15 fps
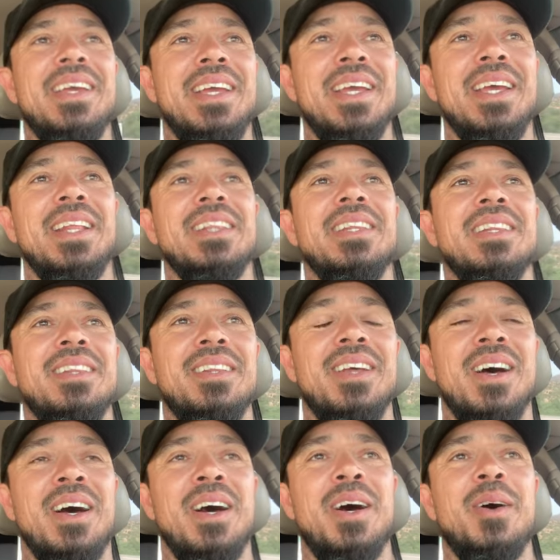
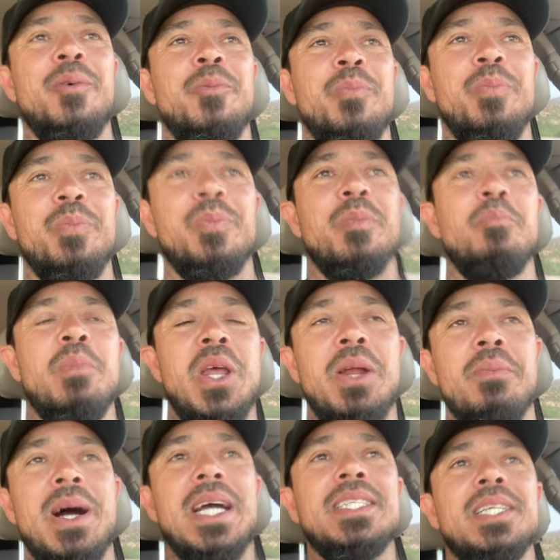in um,
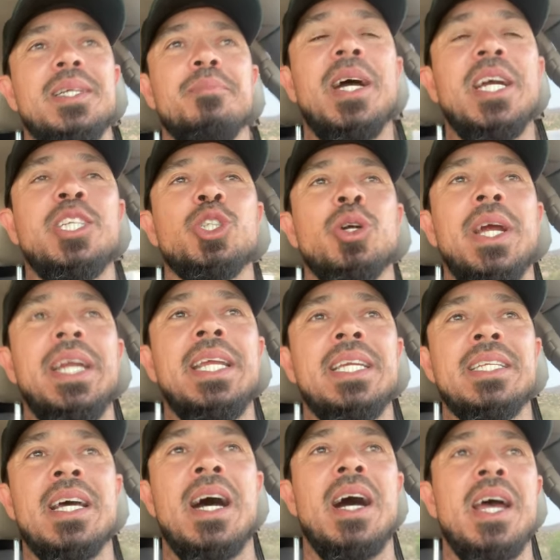minimizing my
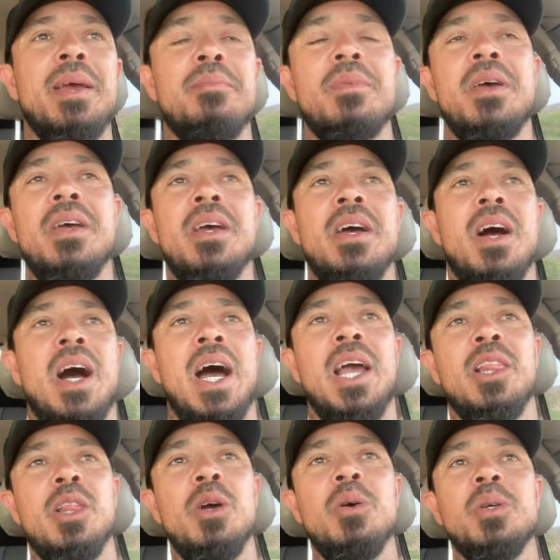training time, I
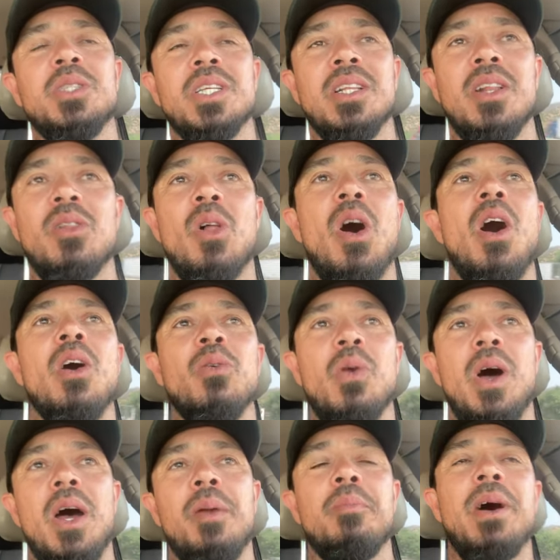lose in the long
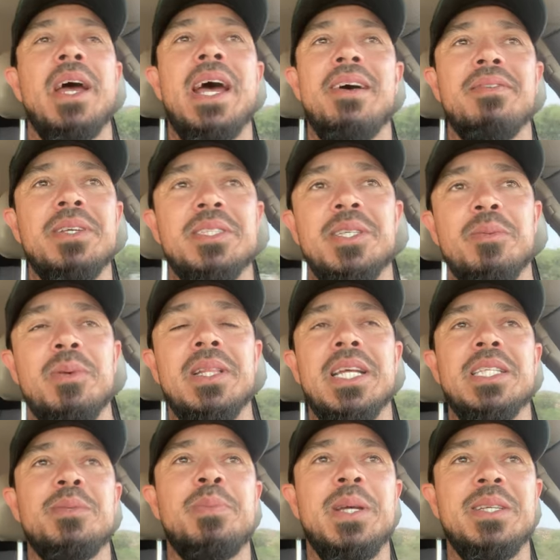run by having someone
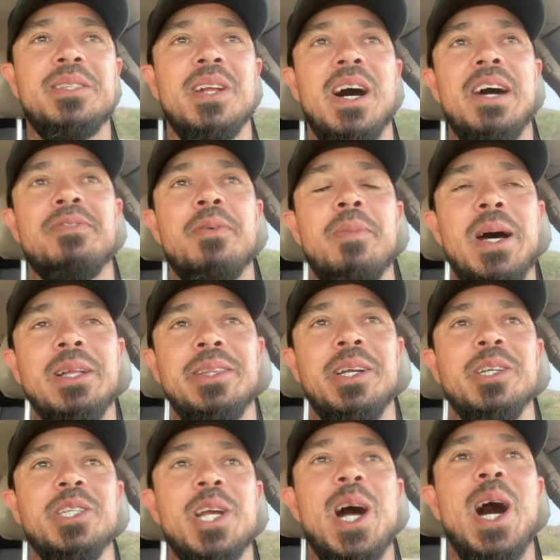that's pissed off about
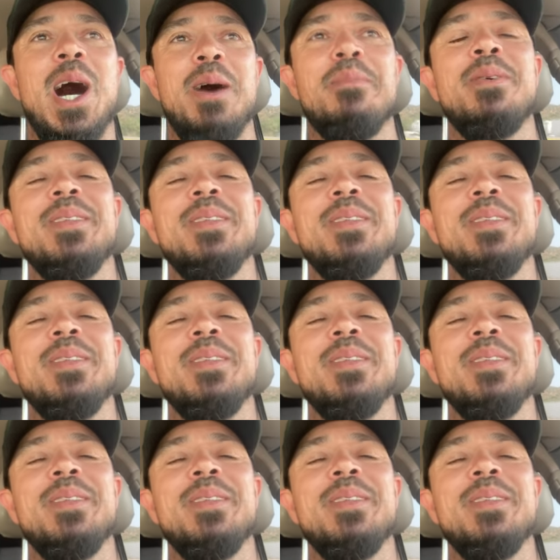their job